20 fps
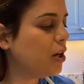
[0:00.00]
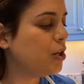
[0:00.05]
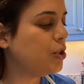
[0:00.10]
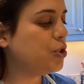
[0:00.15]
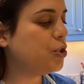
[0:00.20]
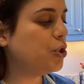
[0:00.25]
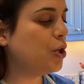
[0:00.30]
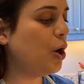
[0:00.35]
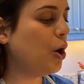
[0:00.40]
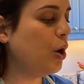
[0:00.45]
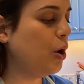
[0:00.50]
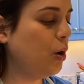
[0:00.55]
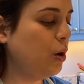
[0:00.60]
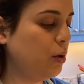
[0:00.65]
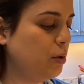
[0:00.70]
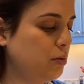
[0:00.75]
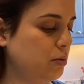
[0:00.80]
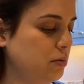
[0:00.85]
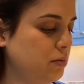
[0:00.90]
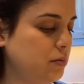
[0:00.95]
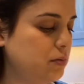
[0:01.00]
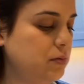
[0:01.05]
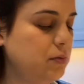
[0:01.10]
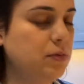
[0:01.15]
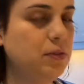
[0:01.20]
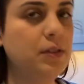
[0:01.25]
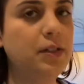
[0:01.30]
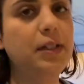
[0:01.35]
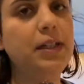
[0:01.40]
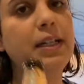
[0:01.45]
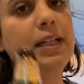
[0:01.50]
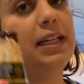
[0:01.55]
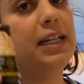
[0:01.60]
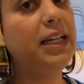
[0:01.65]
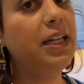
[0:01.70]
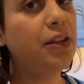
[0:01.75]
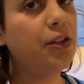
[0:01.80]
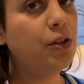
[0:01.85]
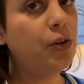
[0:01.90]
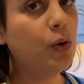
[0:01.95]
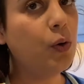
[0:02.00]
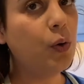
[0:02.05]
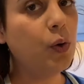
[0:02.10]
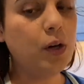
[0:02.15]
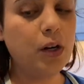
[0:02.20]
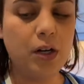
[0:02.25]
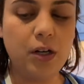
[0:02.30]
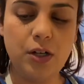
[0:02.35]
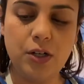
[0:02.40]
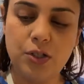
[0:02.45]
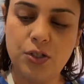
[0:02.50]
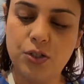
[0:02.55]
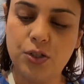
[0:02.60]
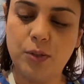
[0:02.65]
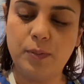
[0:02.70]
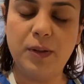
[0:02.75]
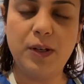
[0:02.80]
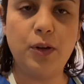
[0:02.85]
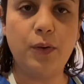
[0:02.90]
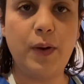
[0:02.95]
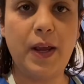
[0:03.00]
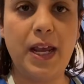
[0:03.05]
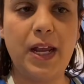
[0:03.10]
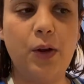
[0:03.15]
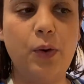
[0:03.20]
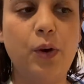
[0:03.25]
So either or should be great.